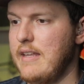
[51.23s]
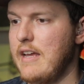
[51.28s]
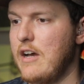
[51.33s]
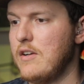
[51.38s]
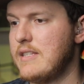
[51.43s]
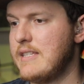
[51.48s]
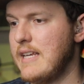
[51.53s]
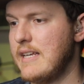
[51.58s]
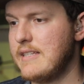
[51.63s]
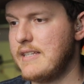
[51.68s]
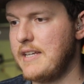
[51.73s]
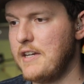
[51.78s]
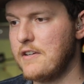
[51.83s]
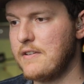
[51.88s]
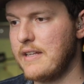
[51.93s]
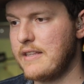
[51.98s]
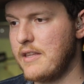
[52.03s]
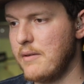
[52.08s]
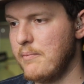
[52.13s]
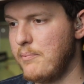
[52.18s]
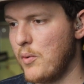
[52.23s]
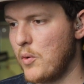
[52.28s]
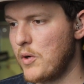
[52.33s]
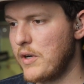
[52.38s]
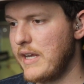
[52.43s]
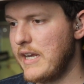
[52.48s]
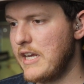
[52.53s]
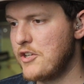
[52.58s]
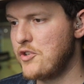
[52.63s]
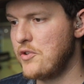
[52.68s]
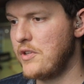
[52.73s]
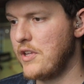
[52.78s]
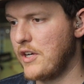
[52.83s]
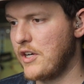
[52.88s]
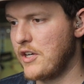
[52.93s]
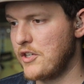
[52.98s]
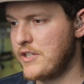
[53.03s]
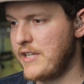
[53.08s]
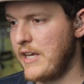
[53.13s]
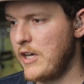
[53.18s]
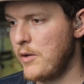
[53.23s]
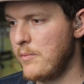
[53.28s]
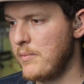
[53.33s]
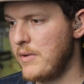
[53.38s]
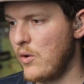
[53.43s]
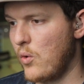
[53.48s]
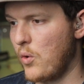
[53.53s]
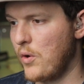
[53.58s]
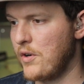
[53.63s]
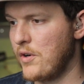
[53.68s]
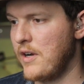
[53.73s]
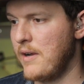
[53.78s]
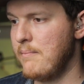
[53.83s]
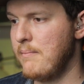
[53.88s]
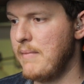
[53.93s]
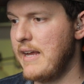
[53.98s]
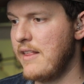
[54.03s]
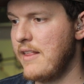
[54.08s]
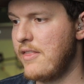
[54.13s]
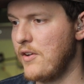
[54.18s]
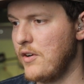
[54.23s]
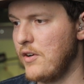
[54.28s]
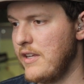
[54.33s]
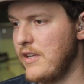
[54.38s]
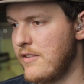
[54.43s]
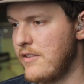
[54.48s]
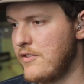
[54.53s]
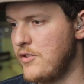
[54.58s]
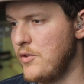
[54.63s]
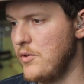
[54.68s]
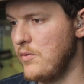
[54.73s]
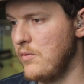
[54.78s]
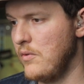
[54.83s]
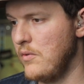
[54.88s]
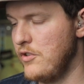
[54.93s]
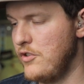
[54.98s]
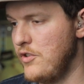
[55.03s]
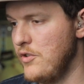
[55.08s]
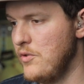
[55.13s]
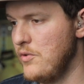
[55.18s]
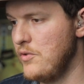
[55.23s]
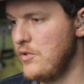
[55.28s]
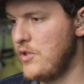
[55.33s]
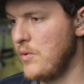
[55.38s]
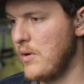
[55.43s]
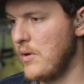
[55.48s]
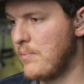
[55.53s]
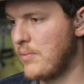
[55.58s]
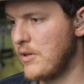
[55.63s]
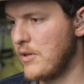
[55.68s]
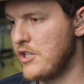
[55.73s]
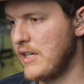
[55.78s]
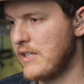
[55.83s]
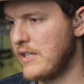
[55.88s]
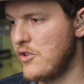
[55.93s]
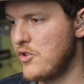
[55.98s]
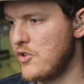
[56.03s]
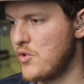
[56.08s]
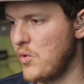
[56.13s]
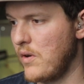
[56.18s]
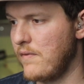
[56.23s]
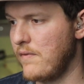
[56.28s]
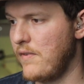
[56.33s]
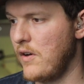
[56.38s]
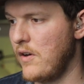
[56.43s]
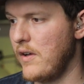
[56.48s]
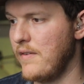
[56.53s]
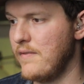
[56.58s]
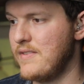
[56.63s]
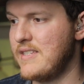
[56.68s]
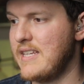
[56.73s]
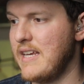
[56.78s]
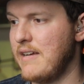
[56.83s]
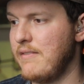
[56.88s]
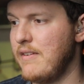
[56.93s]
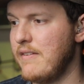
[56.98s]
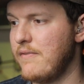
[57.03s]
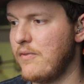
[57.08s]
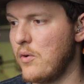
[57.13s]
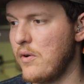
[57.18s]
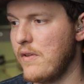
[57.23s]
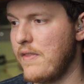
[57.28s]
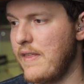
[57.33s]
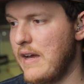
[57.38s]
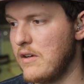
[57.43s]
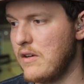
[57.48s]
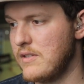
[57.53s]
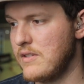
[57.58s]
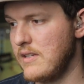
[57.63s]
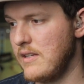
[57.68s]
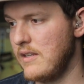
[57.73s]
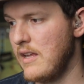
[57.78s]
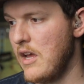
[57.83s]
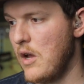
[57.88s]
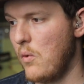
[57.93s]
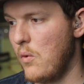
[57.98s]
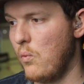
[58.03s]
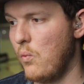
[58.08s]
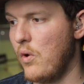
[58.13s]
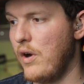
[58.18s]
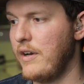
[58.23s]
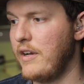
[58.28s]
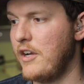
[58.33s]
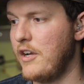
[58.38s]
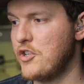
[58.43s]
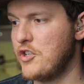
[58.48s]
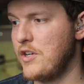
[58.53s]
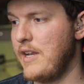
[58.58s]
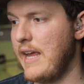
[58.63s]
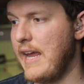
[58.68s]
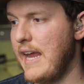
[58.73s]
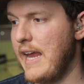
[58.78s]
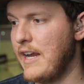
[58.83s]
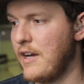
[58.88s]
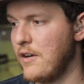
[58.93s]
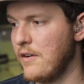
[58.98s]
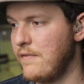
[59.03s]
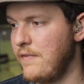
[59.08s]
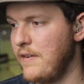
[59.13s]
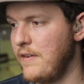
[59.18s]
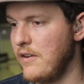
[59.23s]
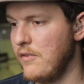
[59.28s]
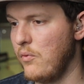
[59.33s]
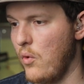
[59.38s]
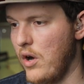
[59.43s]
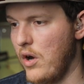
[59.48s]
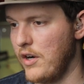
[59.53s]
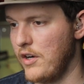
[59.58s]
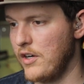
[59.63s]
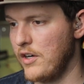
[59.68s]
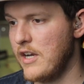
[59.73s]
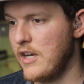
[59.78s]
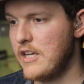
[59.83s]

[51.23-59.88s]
Now it says here that the board issued the curtailment order on May 30th due to a projected shortfall of 74,100 acre feet of water